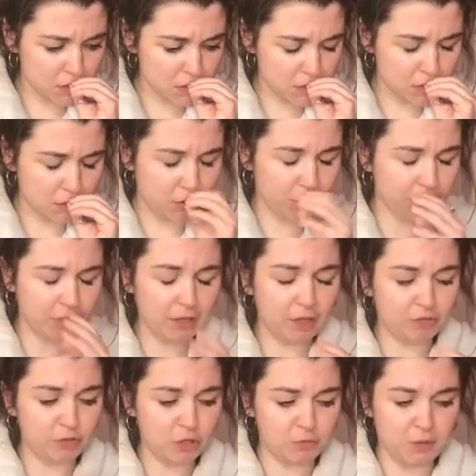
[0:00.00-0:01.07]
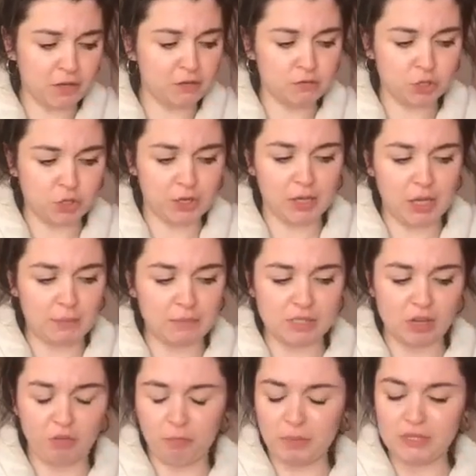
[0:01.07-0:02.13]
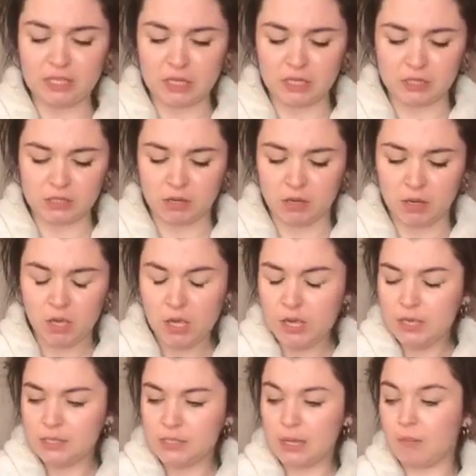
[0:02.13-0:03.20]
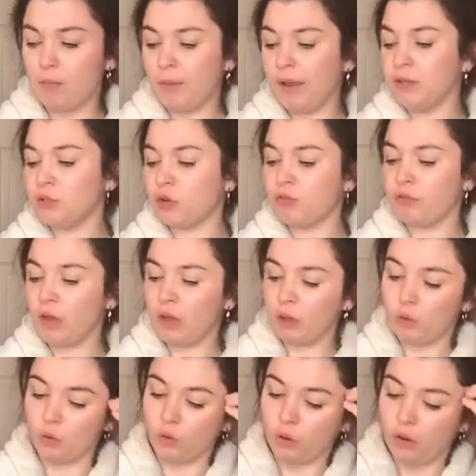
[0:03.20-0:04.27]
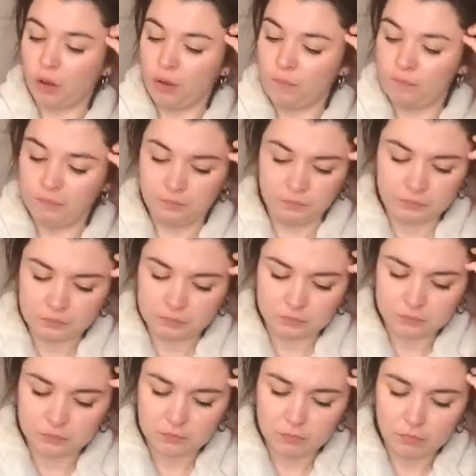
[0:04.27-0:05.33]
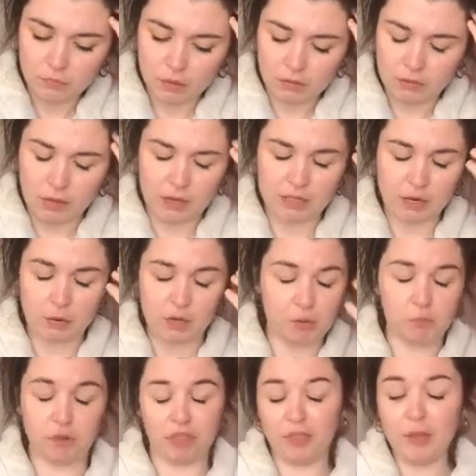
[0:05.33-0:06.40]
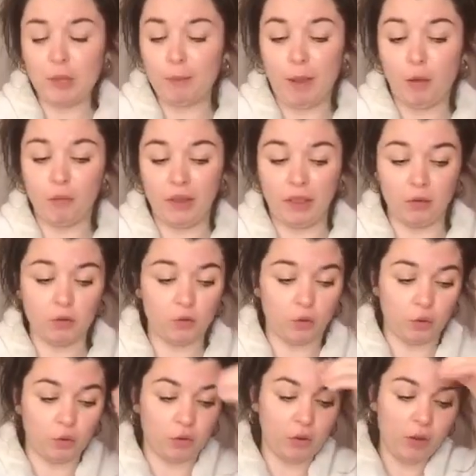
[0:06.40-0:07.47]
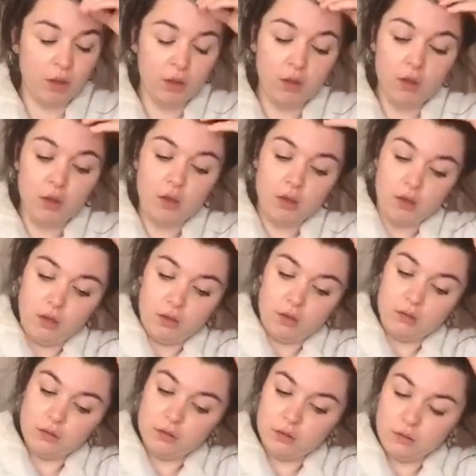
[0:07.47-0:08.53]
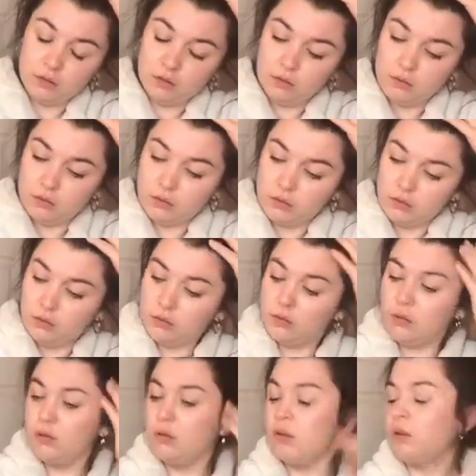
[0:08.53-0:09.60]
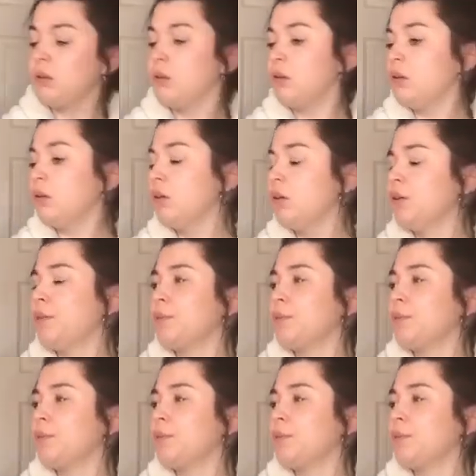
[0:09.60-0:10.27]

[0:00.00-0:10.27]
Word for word: thing. I, don't know, I think I've just been trying to keep myself busy to take my mind off it, or um, I, I don't want to think about it, or. Alice, what's, what's going on?